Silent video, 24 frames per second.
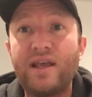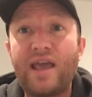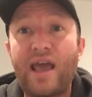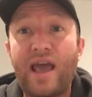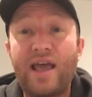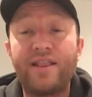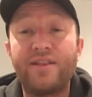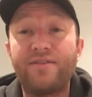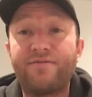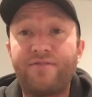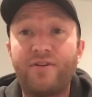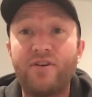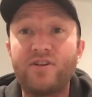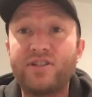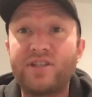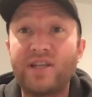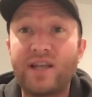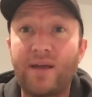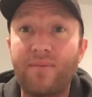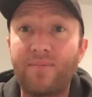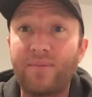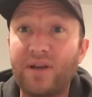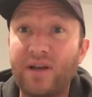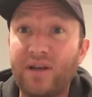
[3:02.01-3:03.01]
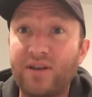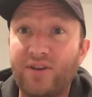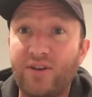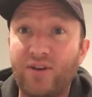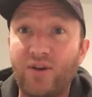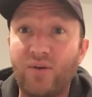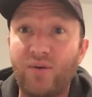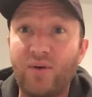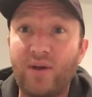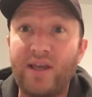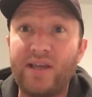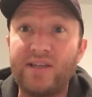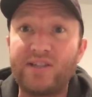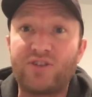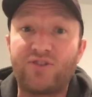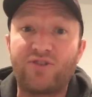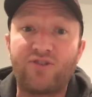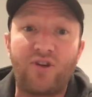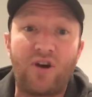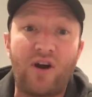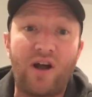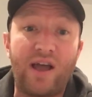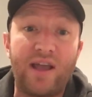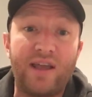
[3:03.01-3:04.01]
And the first thing I'm going to do is
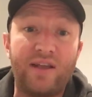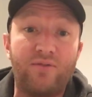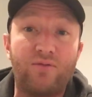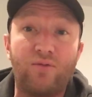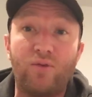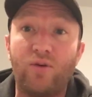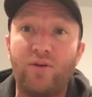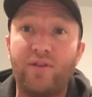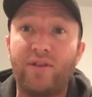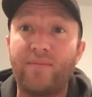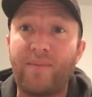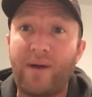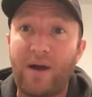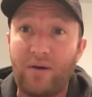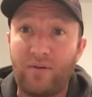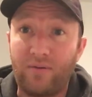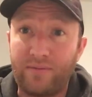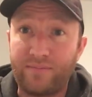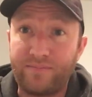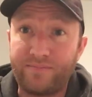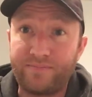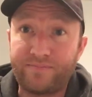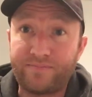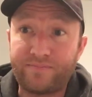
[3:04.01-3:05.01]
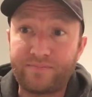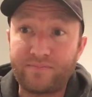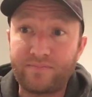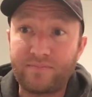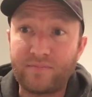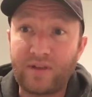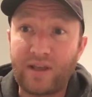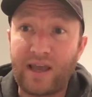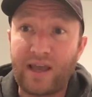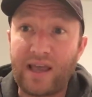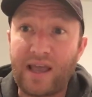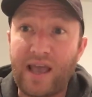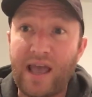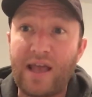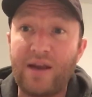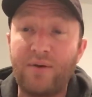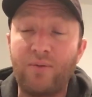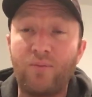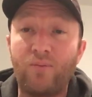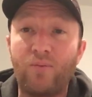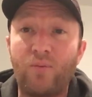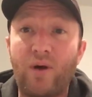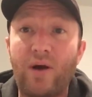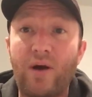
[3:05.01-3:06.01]
try and rule them out. Okay.
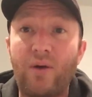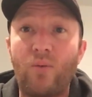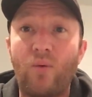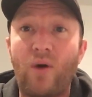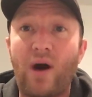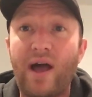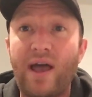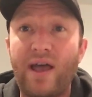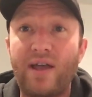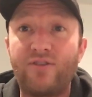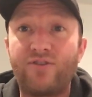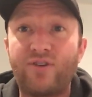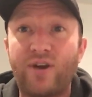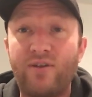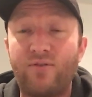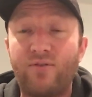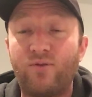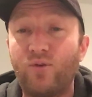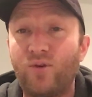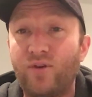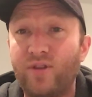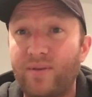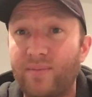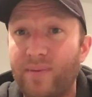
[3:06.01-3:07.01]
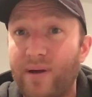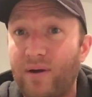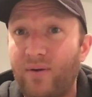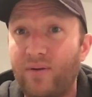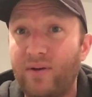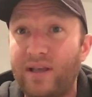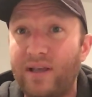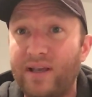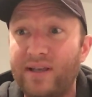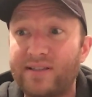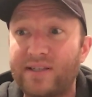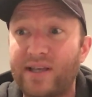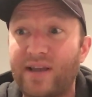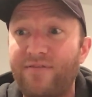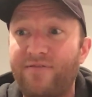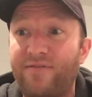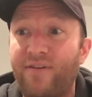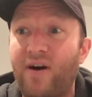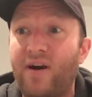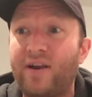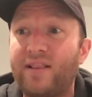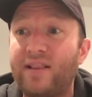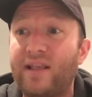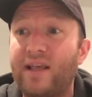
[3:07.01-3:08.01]
And why I try and rule them out is I
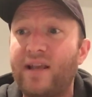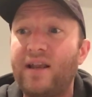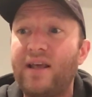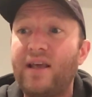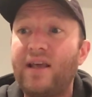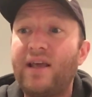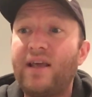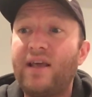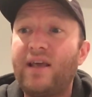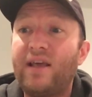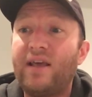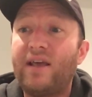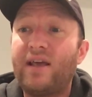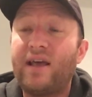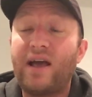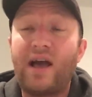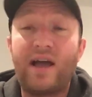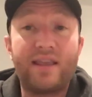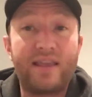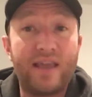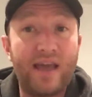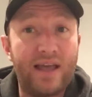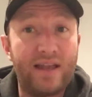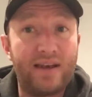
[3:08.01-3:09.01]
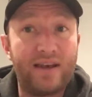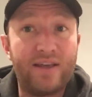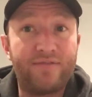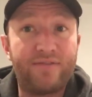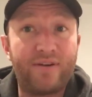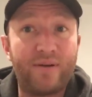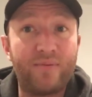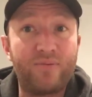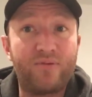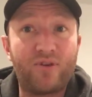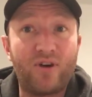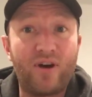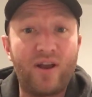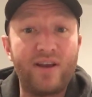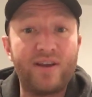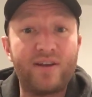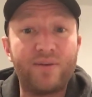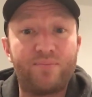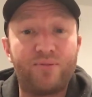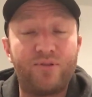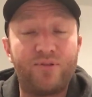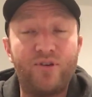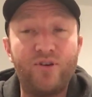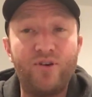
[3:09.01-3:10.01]
find that, again, if I'm trying to
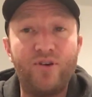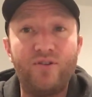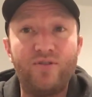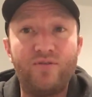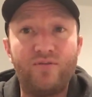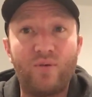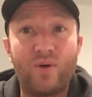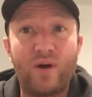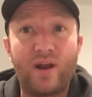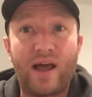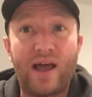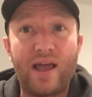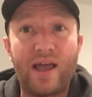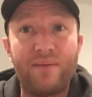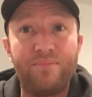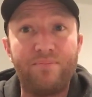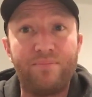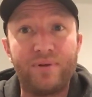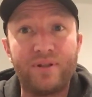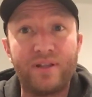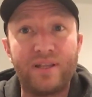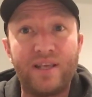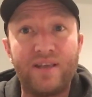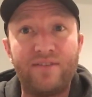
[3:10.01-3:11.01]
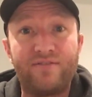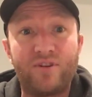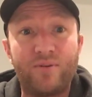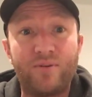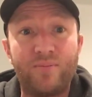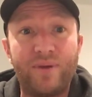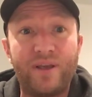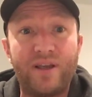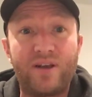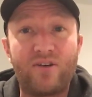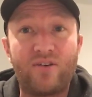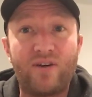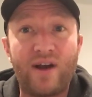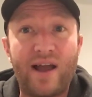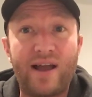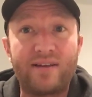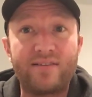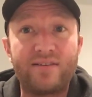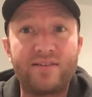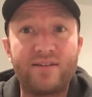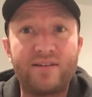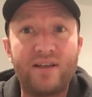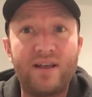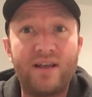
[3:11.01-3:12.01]
prove what I believe to be
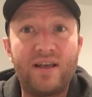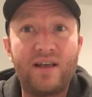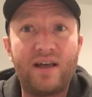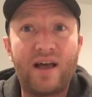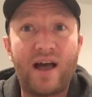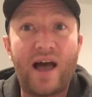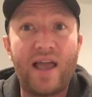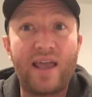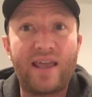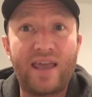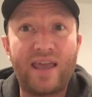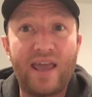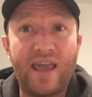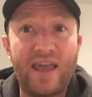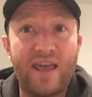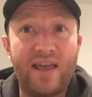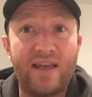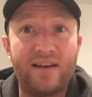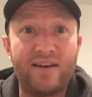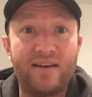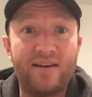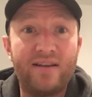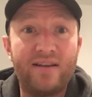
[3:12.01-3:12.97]
correct, I can.